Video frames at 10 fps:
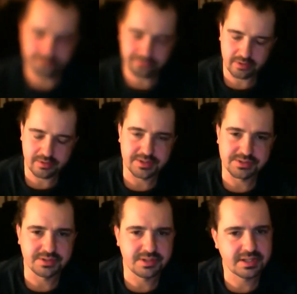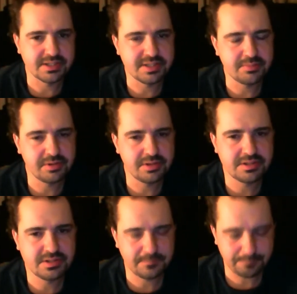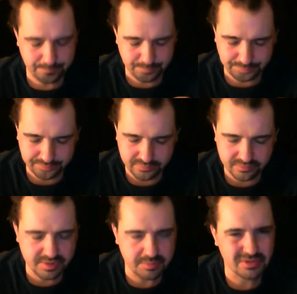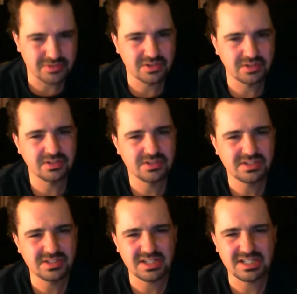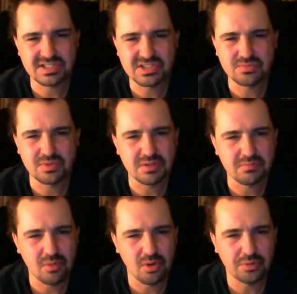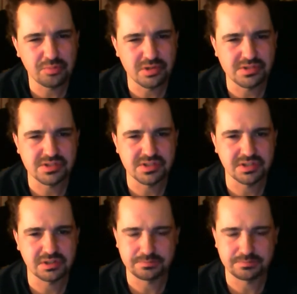Alright, so you take a sip of this, tip of your tongue, nice sweet malt presence there.